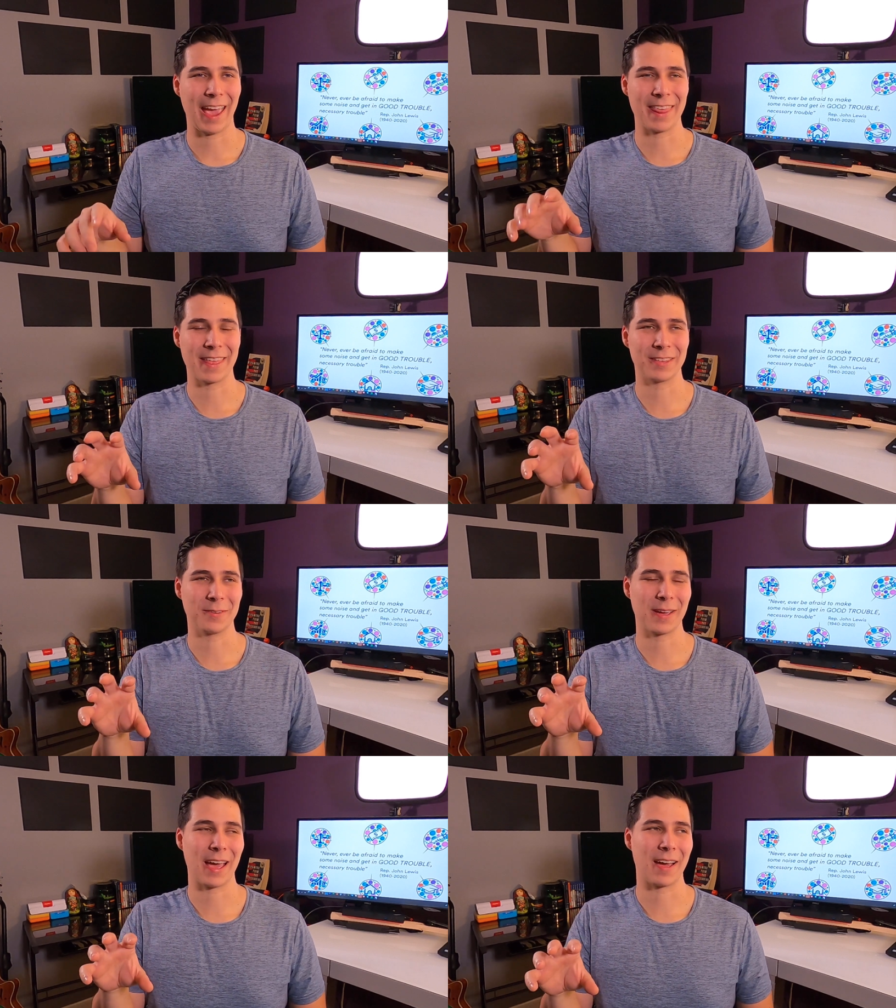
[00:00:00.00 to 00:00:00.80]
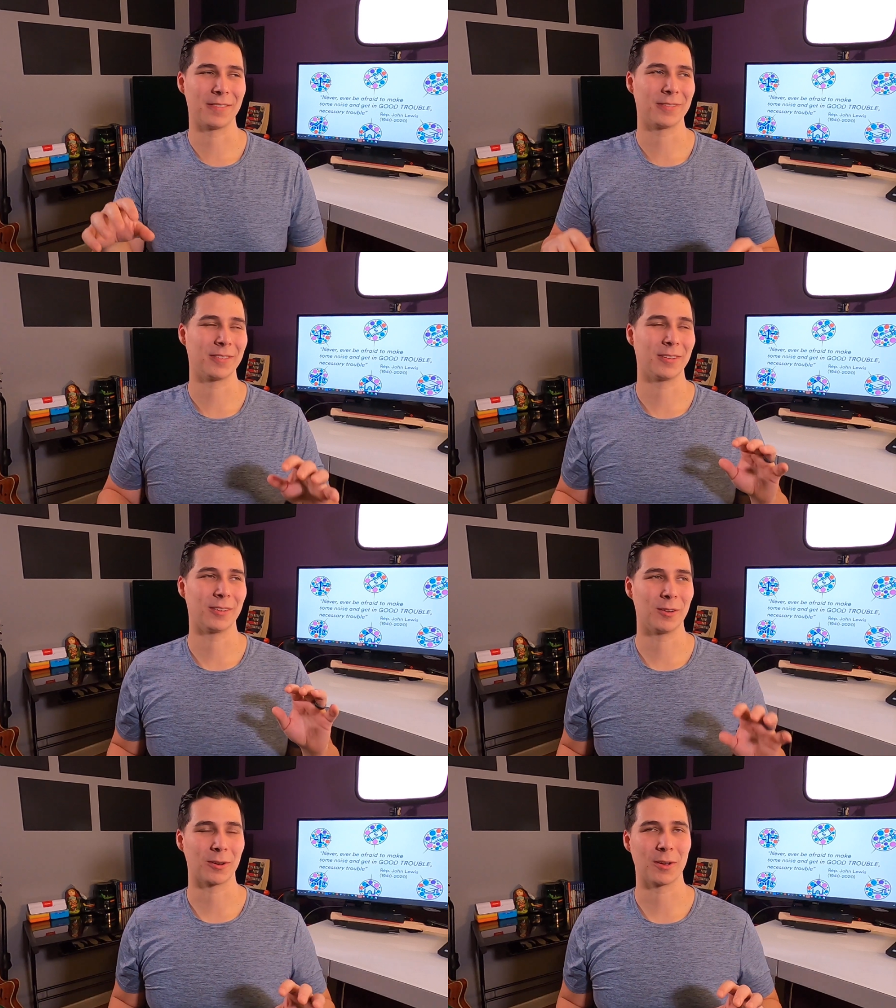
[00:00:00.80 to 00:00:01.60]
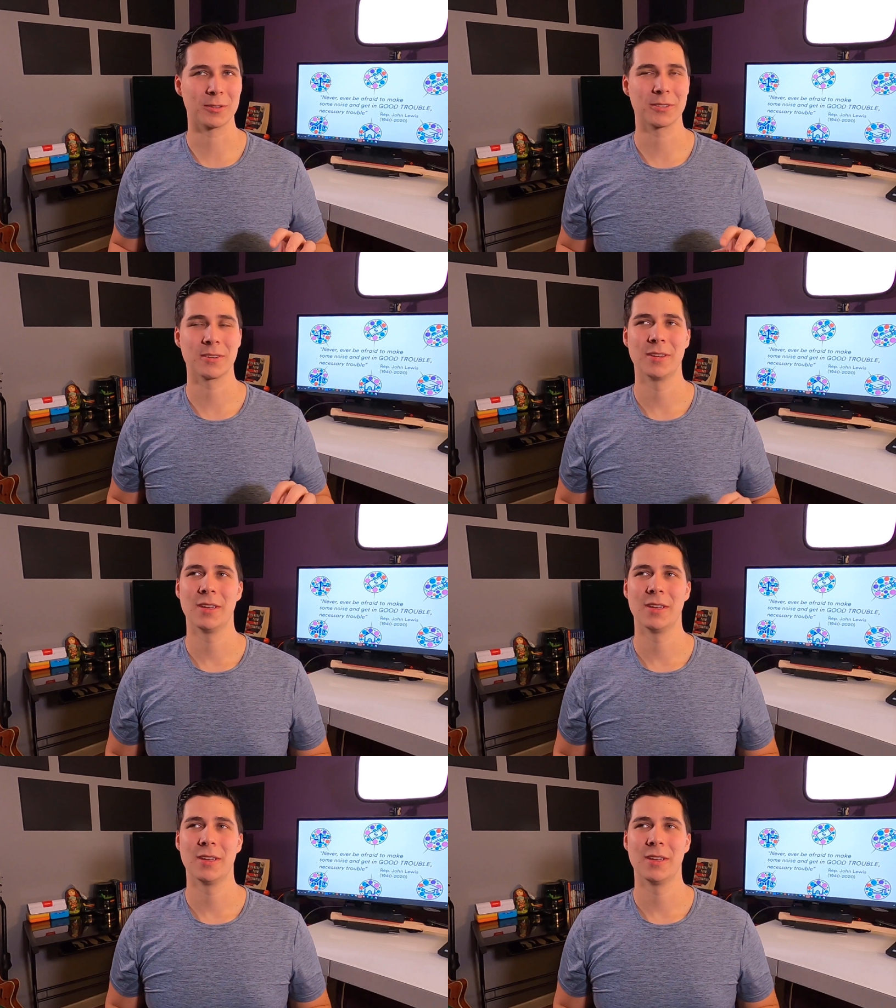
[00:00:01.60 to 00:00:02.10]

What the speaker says: and then you have logos,